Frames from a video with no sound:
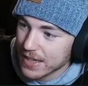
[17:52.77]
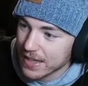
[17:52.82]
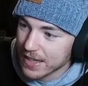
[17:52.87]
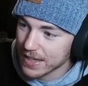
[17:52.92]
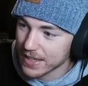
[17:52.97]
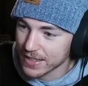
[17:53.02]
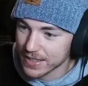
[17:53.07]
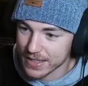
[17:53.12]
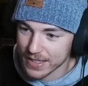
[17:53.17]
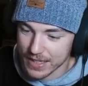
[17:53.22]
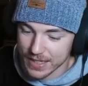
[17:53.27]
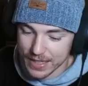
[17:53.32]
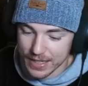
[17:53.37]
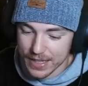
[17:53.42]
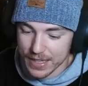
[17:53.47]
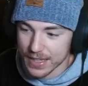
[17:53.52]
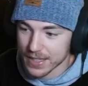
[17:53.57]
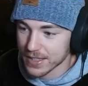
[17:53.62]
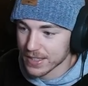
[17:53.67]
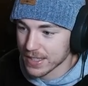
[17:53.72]
That is
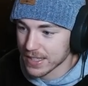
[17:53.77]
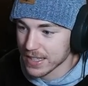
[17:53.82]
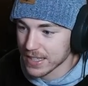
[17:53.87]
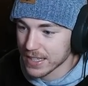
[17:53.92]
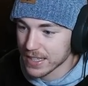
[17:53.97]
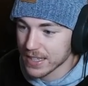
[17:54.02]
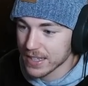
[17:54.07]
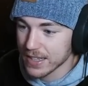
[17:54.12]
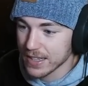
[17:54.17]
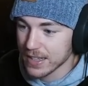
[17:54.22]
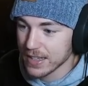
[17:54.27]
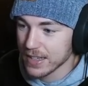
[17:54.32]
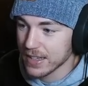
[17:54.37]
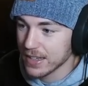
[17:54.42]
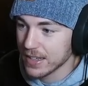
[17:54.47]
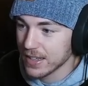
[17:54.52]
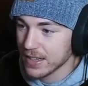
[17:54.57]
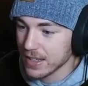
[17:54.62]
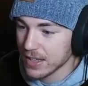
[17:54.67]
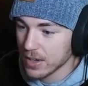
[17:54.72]
the
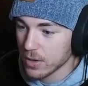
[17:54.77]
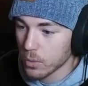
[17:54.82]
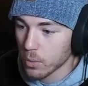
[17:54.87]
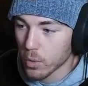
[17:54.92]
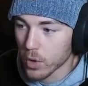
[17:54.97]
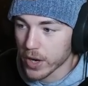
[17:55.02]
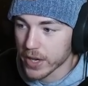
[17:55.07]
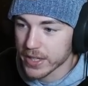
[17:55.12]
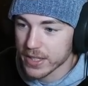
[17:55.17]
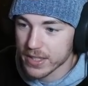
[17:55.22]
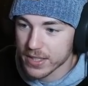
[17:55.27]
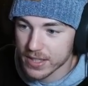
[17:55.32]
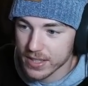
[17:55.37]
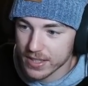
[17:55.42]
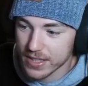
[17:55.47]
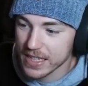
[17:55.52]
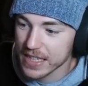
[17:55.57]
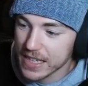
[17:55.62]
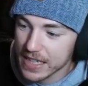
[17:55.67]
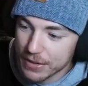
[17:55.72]
1
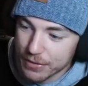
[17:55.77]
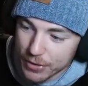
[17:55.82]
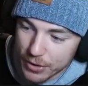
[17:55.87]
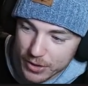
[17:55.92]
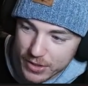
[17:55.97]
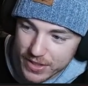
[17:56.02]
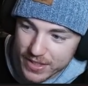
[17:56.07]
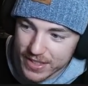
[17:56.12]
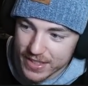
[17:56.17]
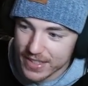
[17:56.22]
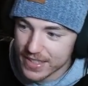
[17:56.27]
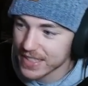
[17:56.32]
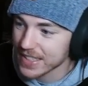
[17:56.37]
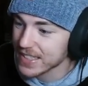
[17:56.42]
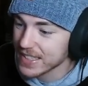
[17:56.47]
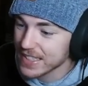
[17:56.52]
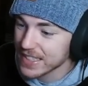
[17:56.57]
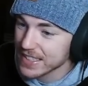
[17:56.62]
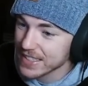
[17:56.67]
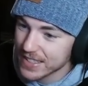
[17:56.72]
seed versus the
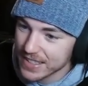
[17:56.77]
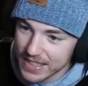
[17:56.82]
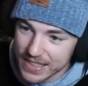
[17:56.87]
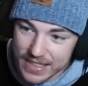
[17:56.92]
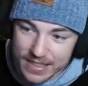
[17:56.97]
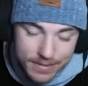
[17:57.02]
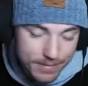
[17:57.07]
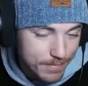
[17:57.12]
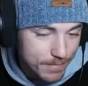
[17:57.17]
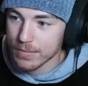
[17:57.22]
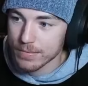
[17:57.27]
16 seed.